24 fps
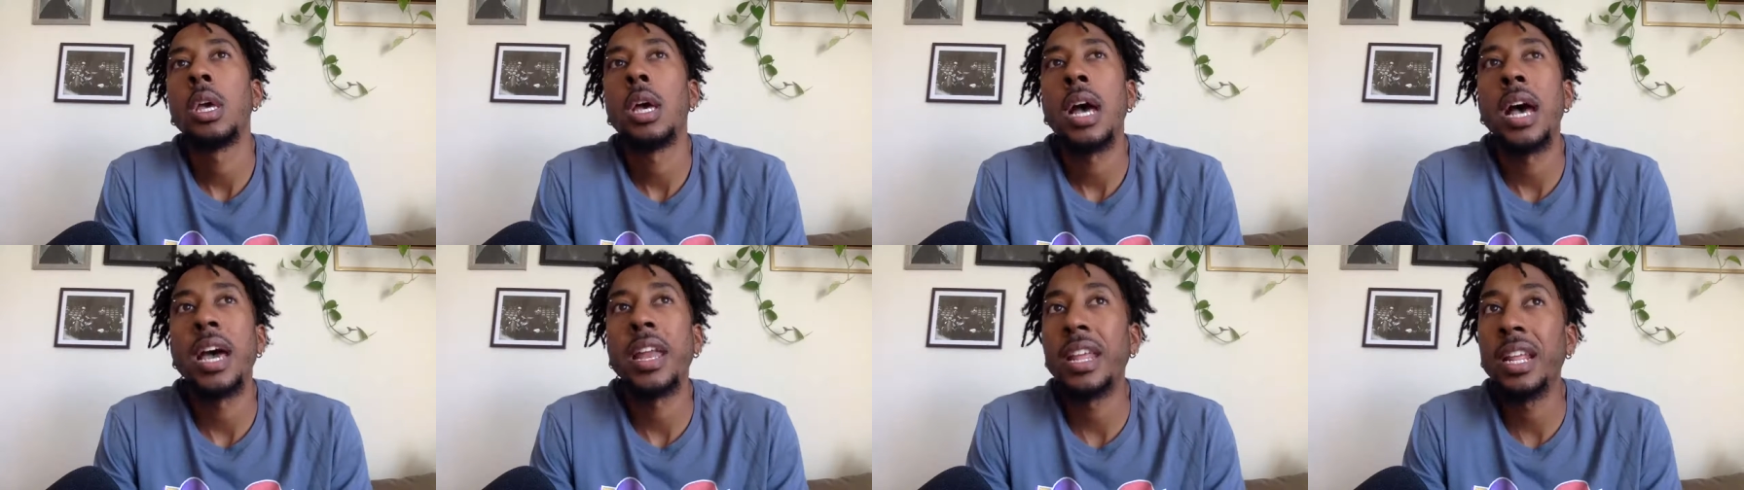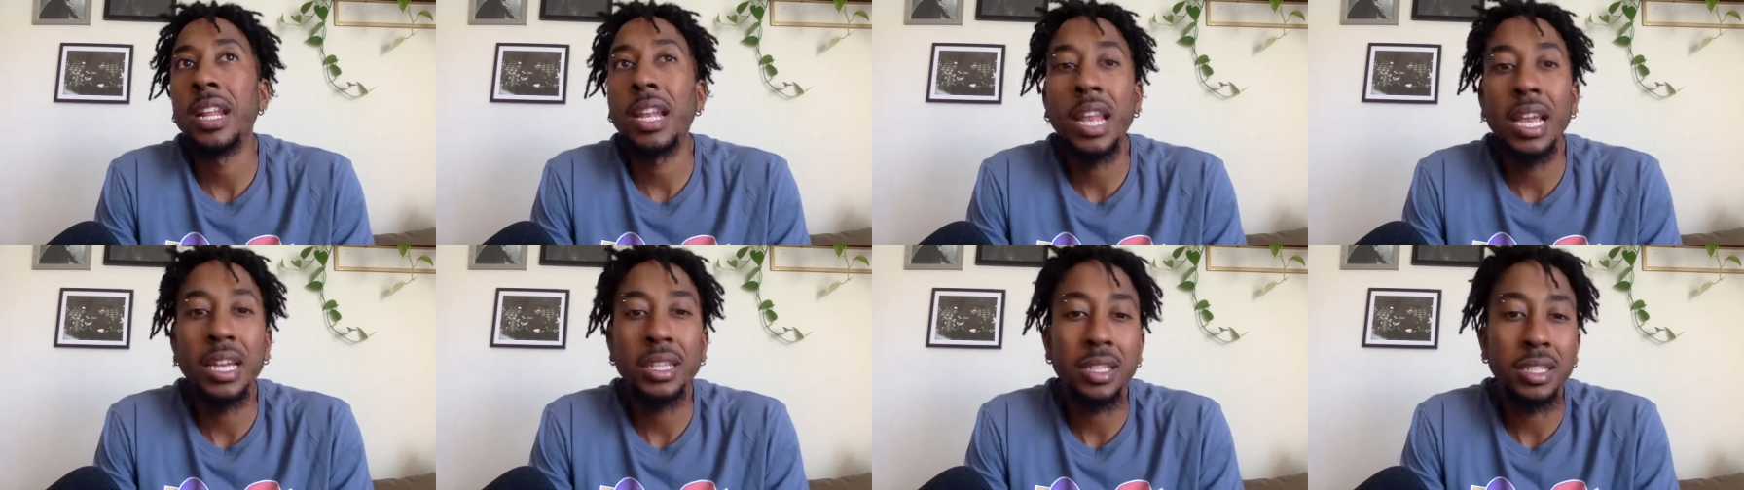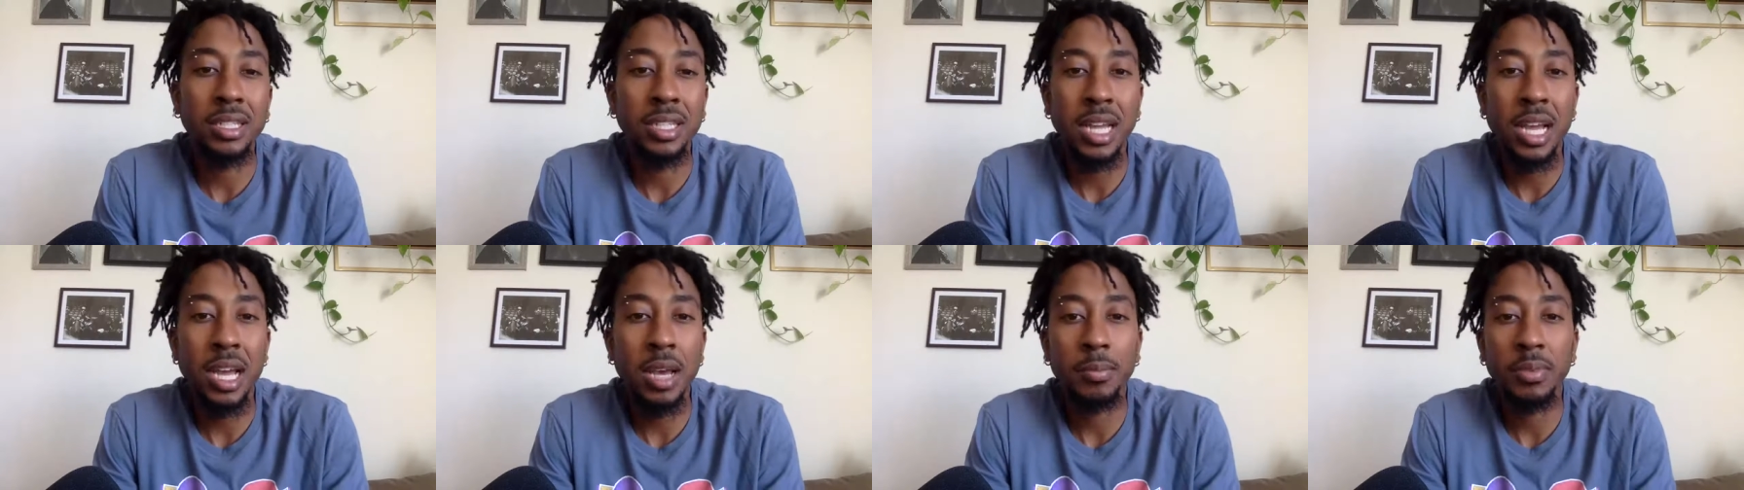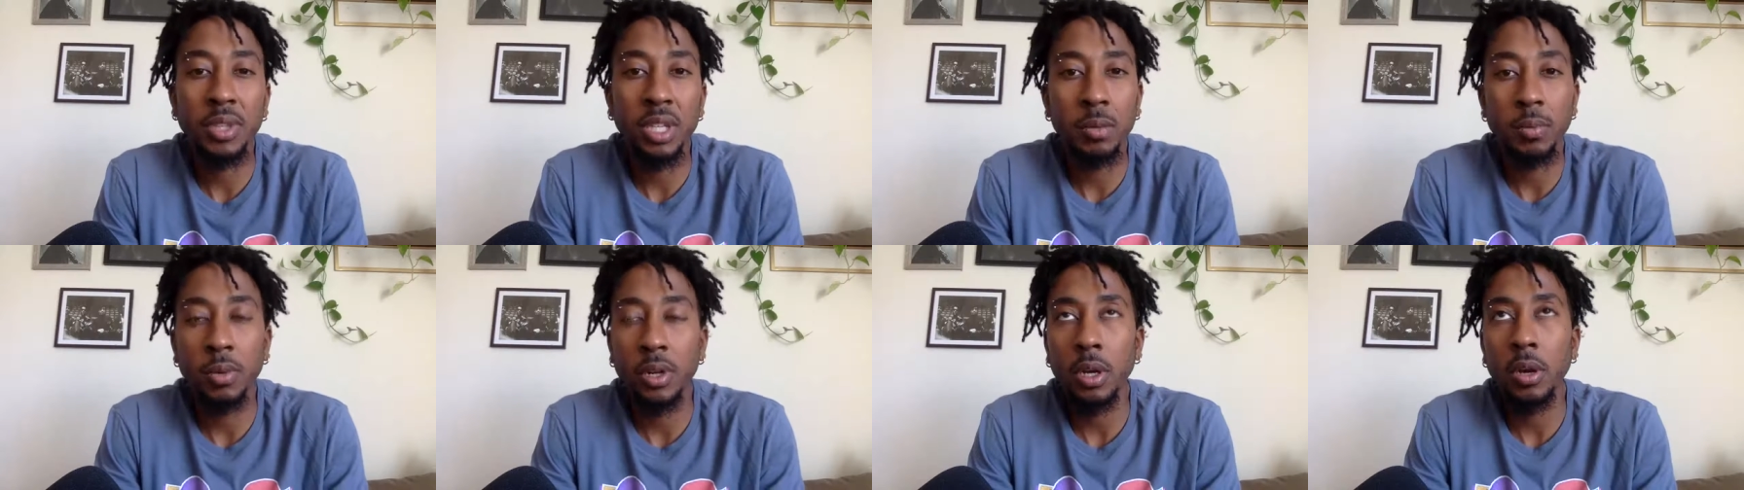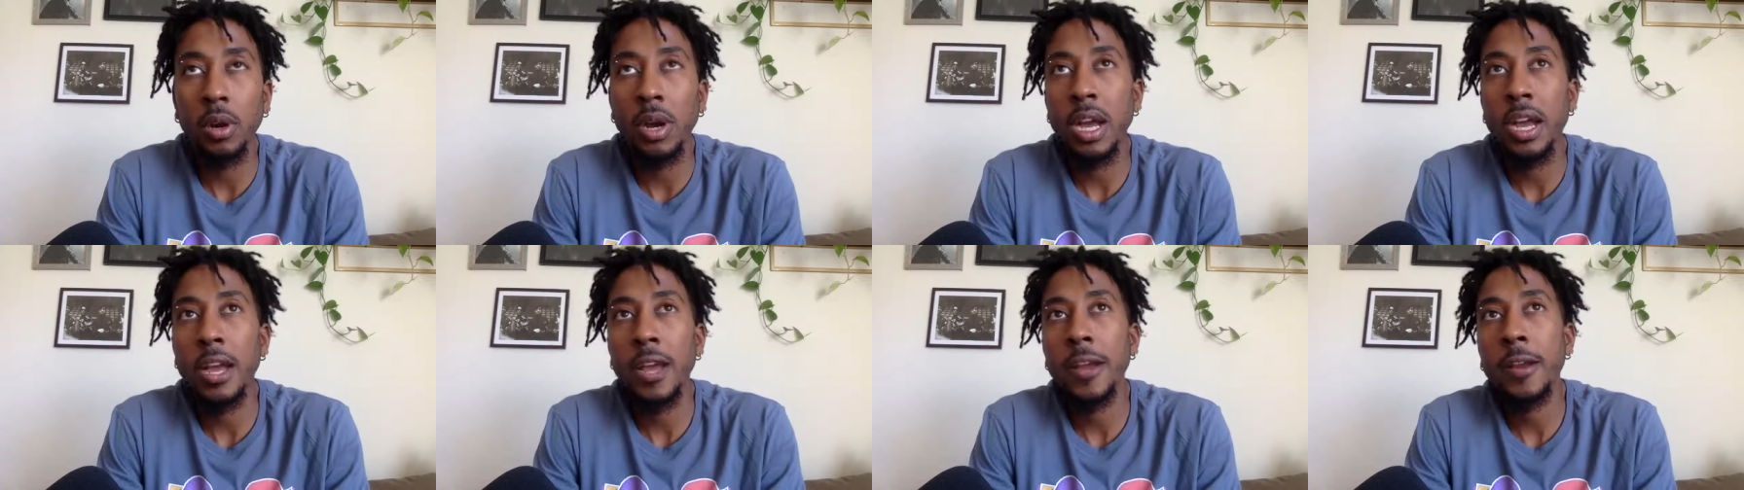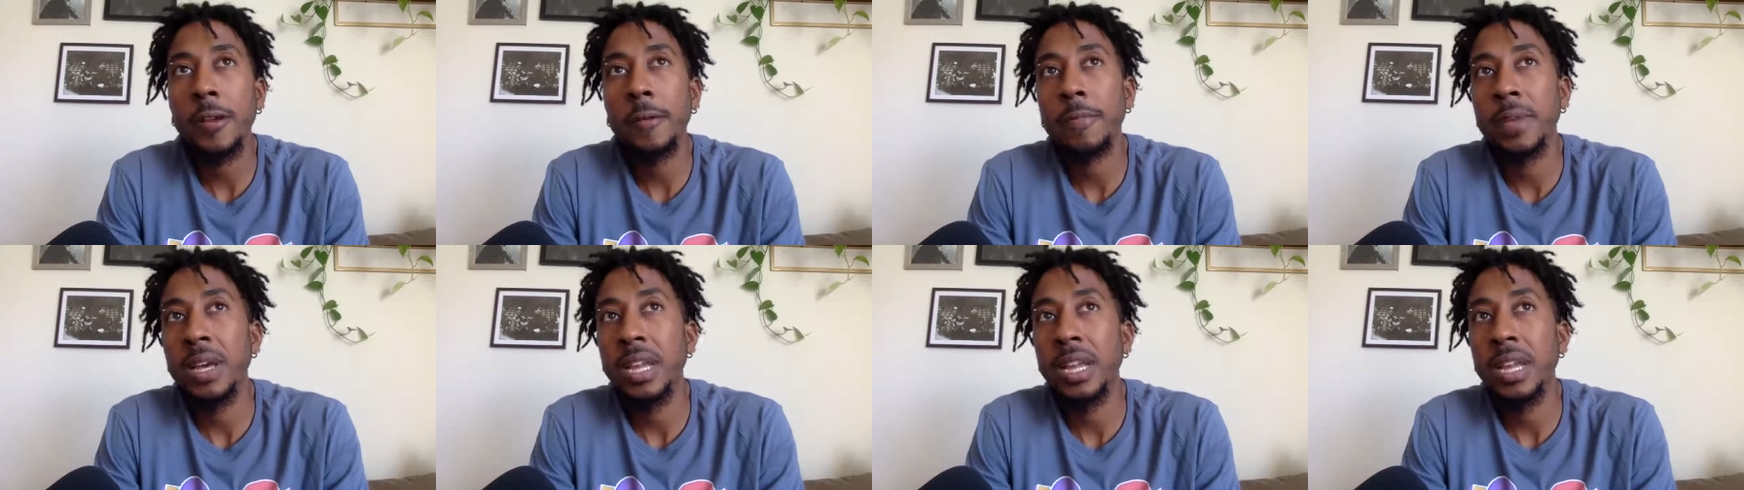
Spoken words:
I didn't like the Tom Thibbedou hire.